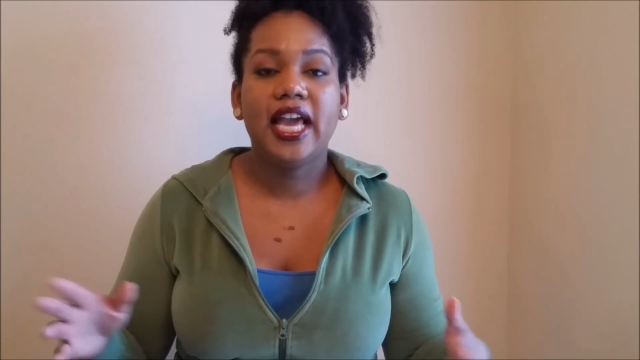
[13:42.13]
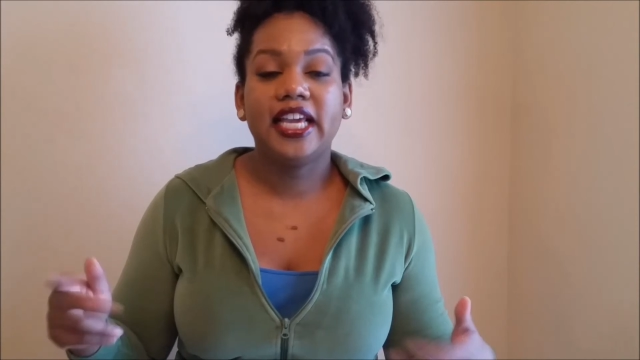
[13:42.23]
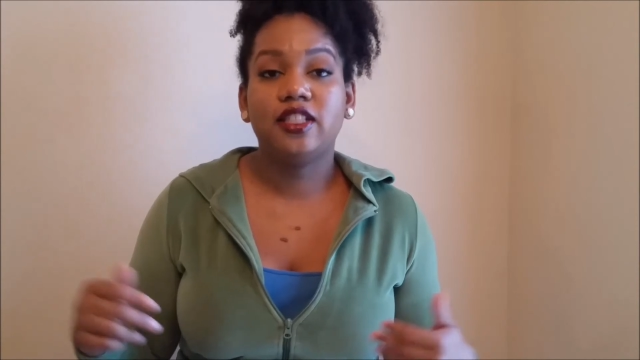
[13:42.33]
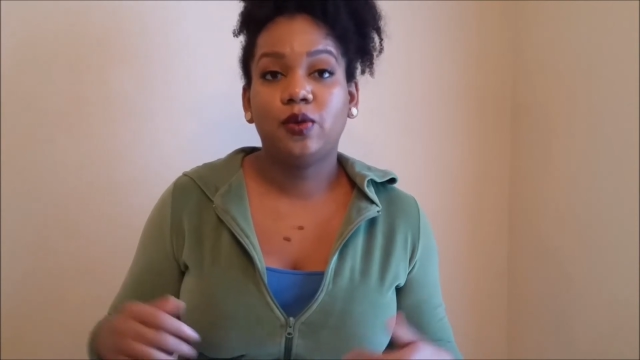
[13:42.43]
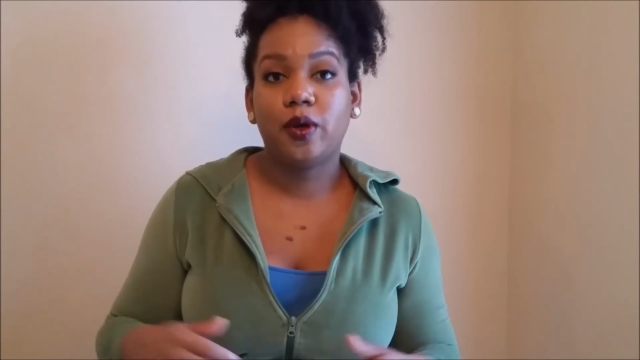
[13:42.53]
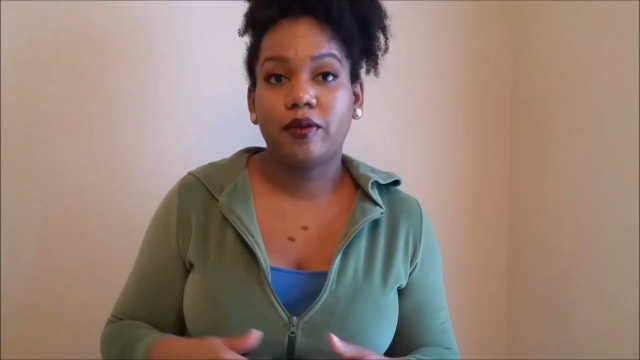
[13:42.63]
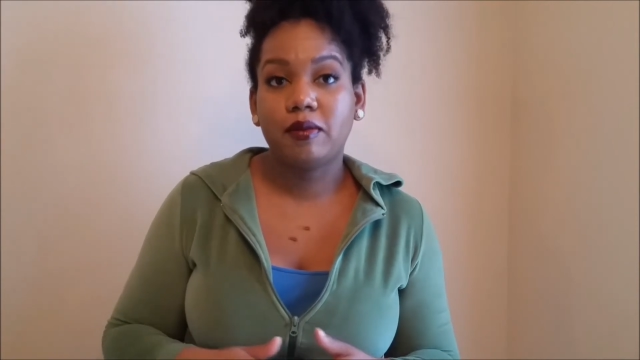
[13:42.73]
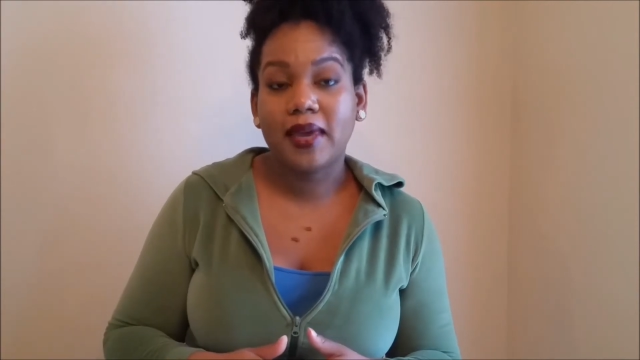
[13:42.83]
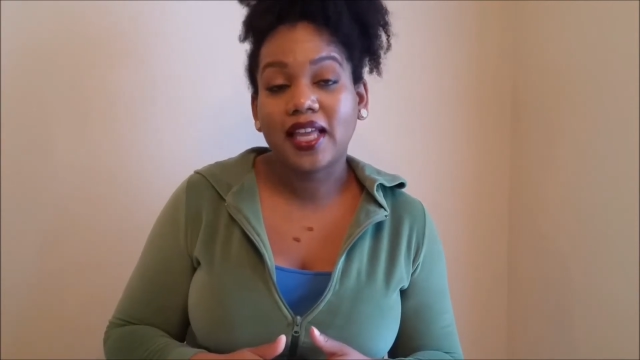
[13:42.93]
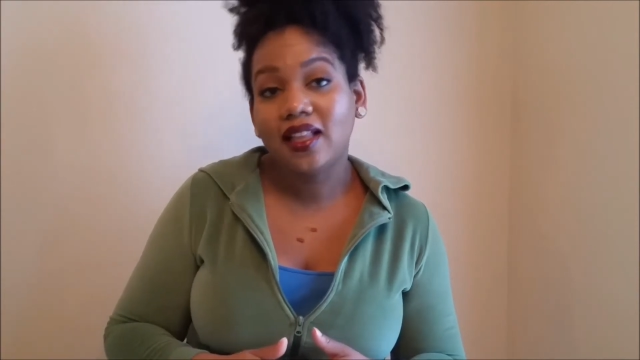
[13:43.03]
I get to work
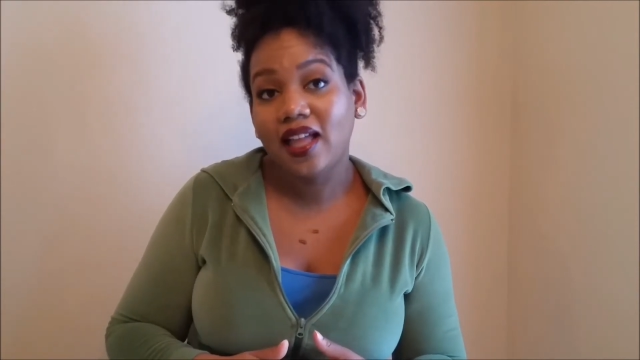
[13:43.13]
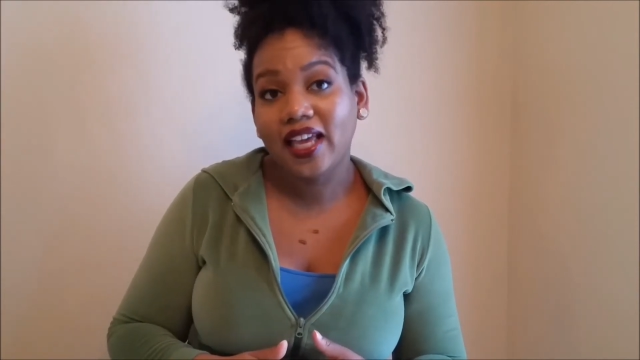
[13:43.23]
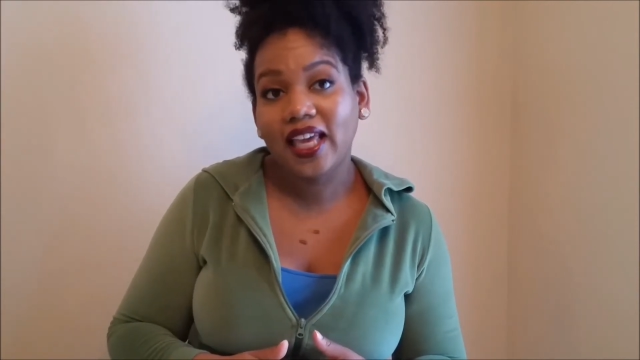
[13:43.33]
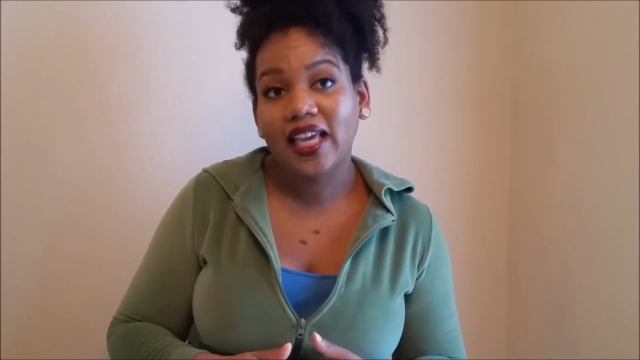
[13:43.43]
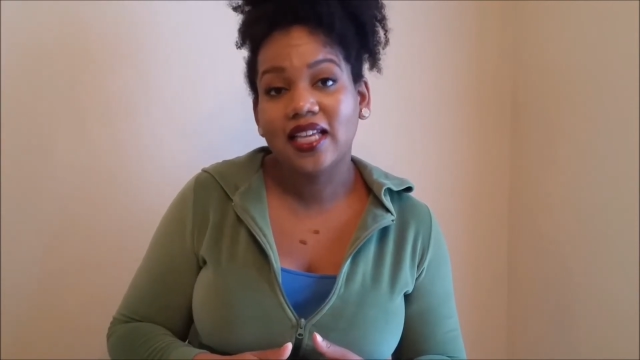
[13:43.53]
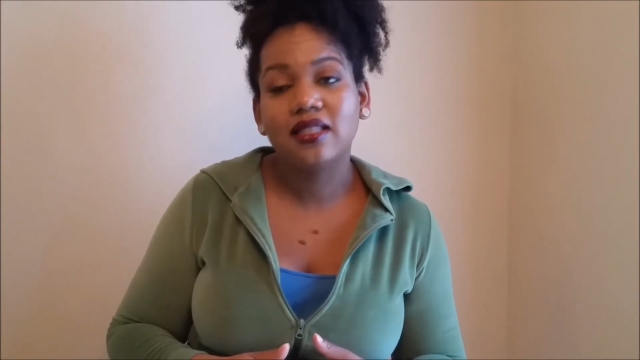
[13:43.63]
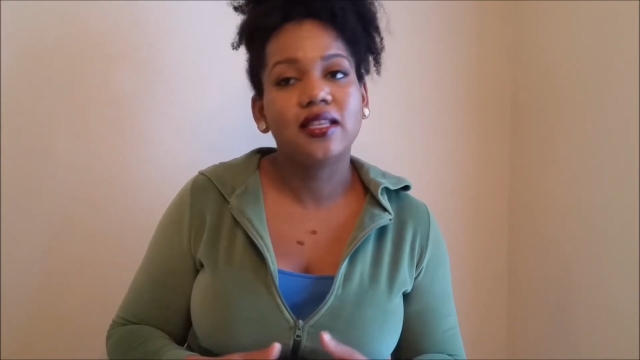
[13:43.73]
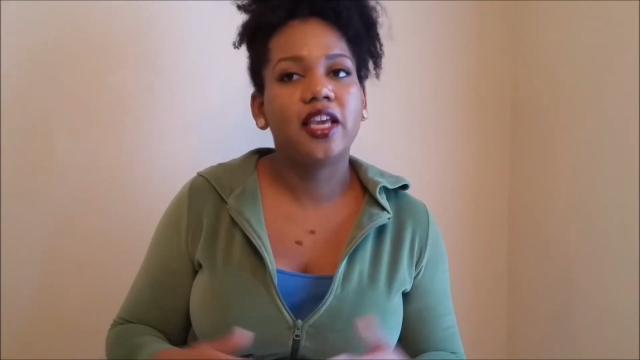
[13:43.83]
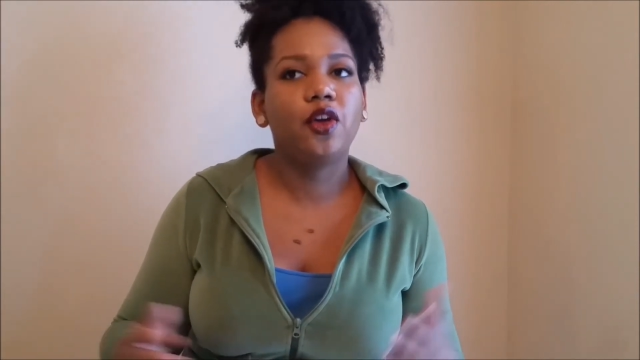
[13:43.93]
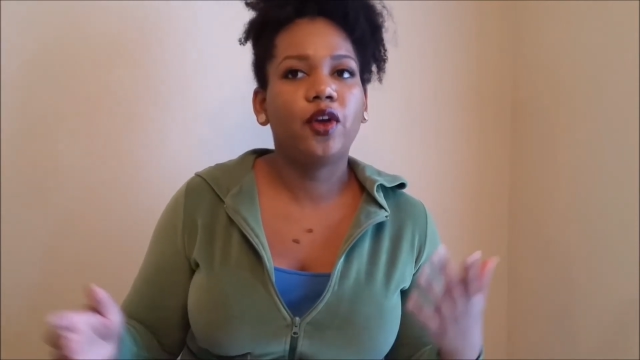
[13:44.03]
with my
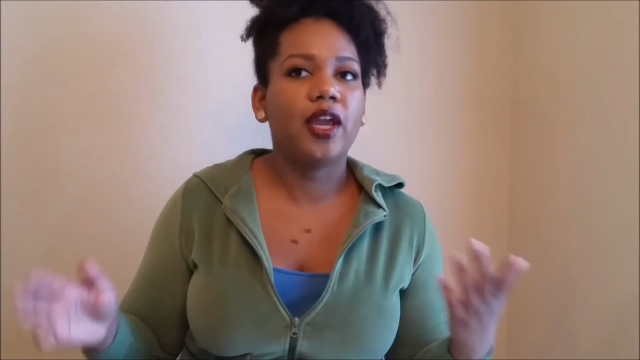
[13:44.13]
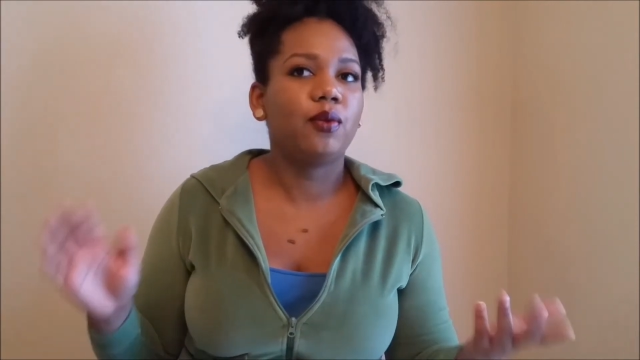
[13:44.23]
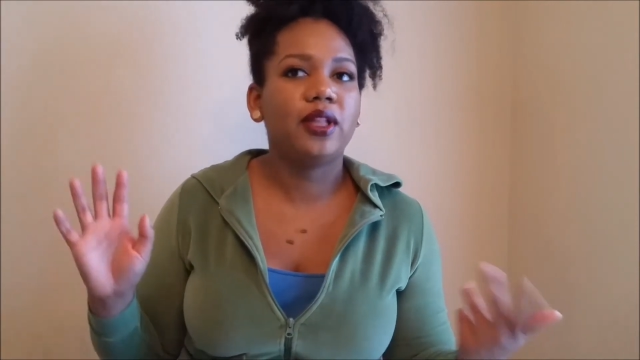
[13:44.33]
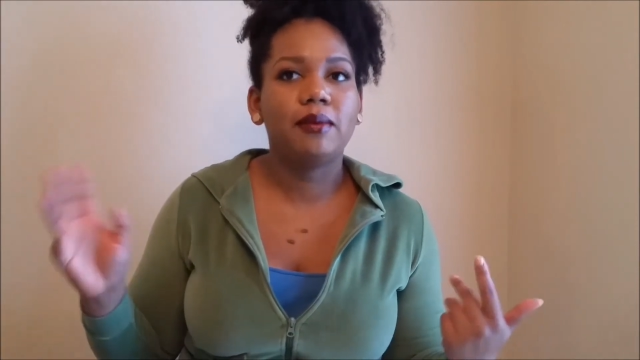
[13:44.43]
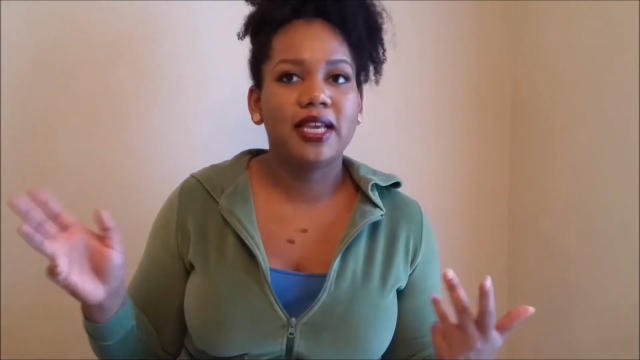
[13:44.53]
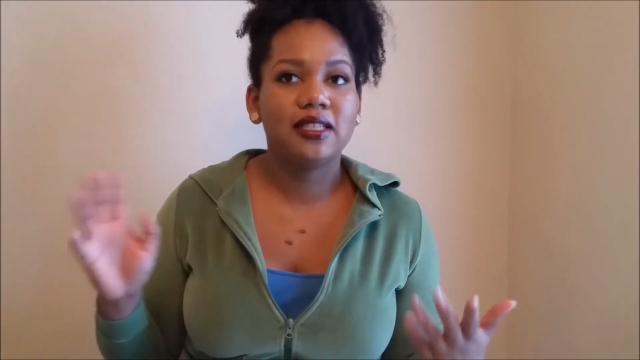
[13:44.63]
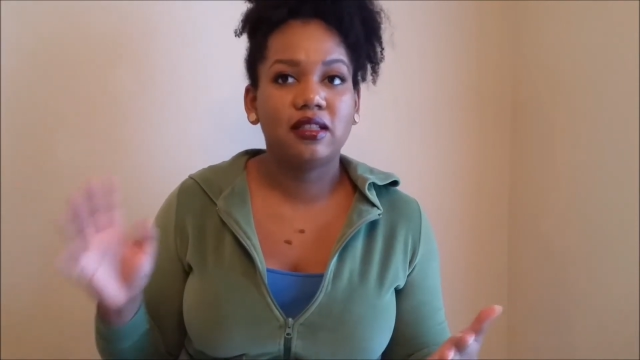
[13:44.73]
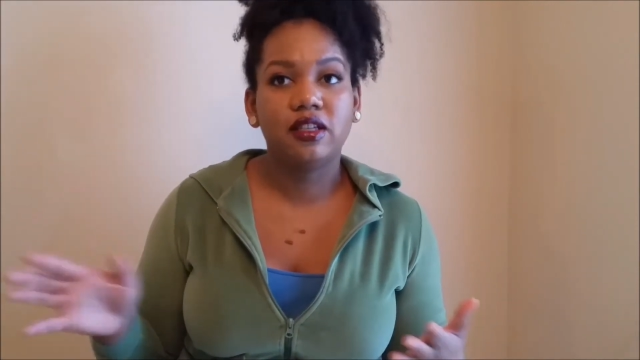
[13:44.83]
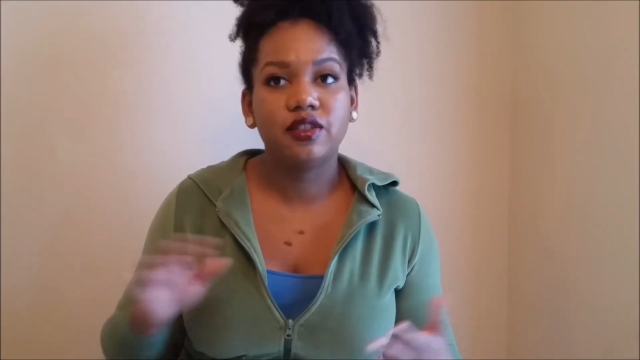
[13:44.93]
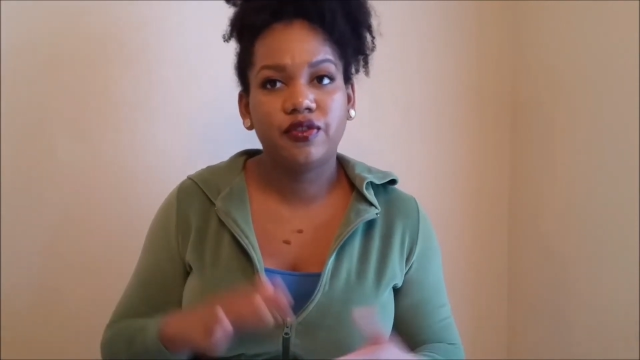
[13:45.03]
clients and create really
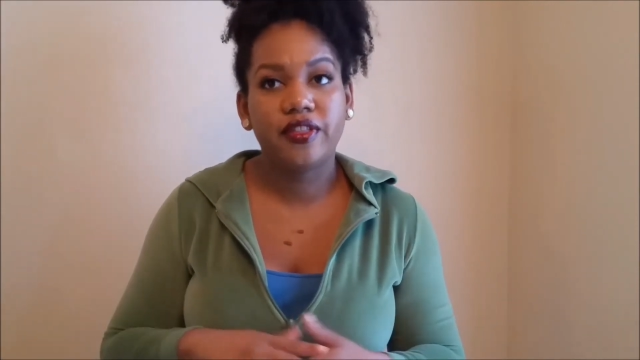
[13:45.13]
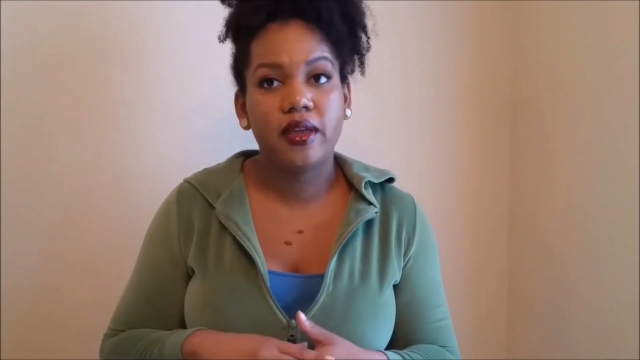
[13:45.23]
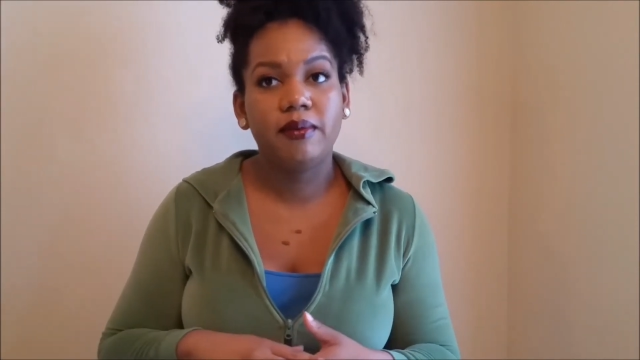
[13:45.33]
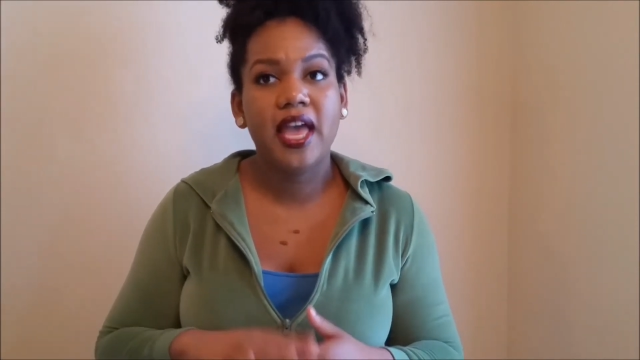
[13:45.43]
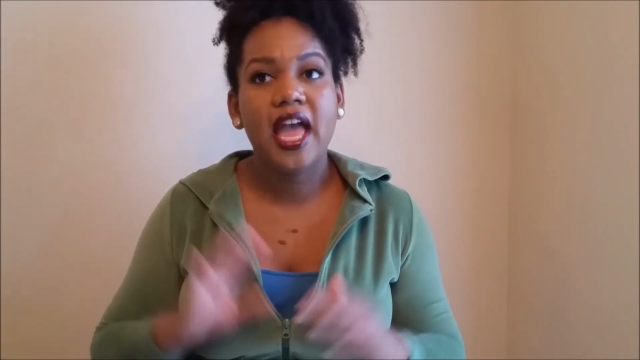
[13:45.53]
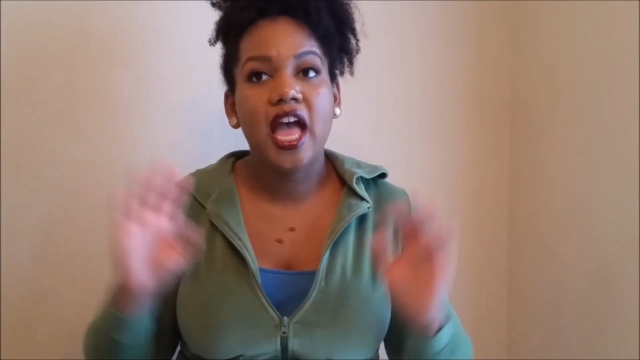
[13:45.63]
amazing looks for them.